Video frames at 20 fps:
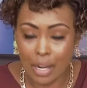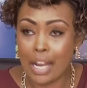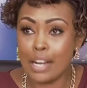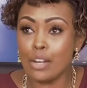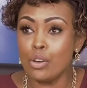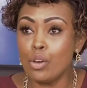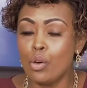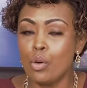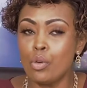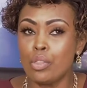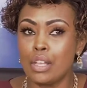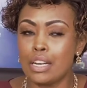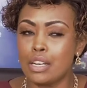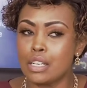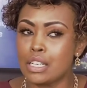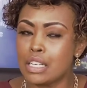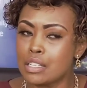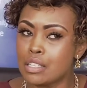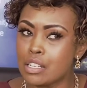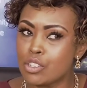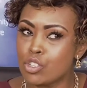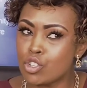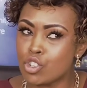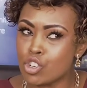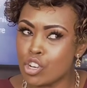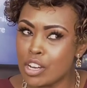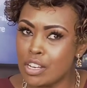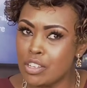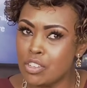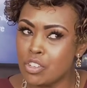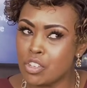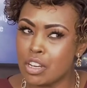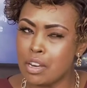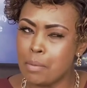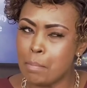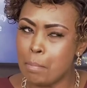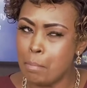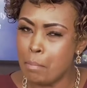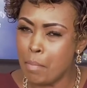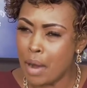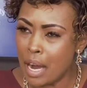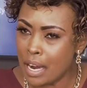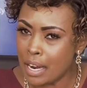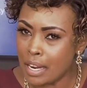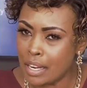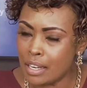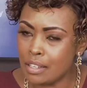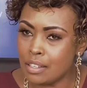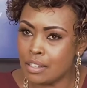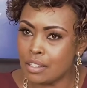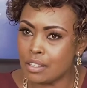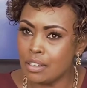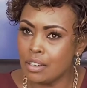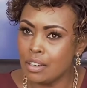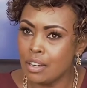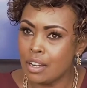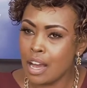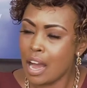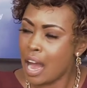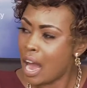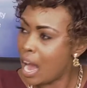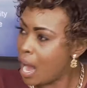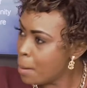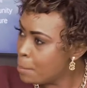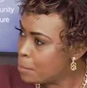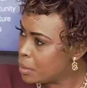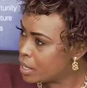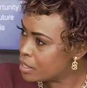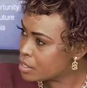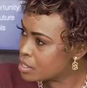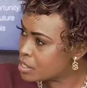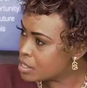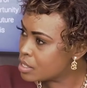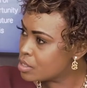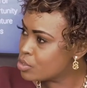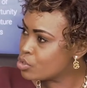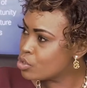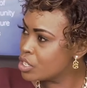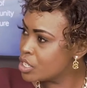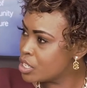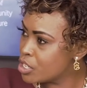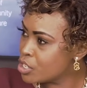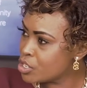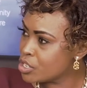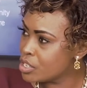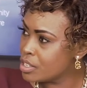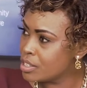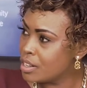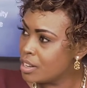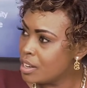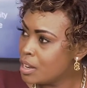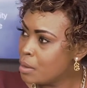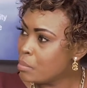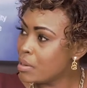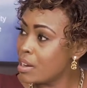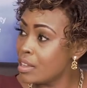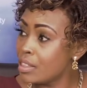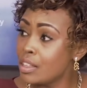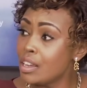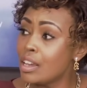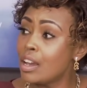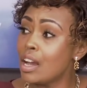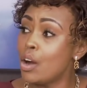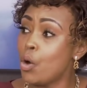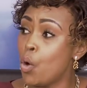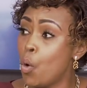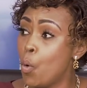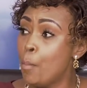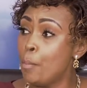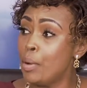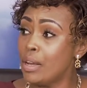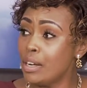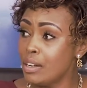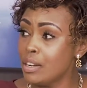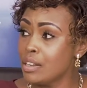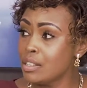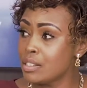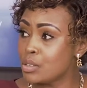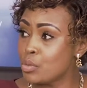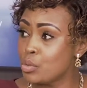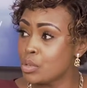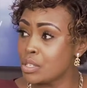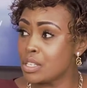I know that it is a change in mind, habit, tradition, but I think openness will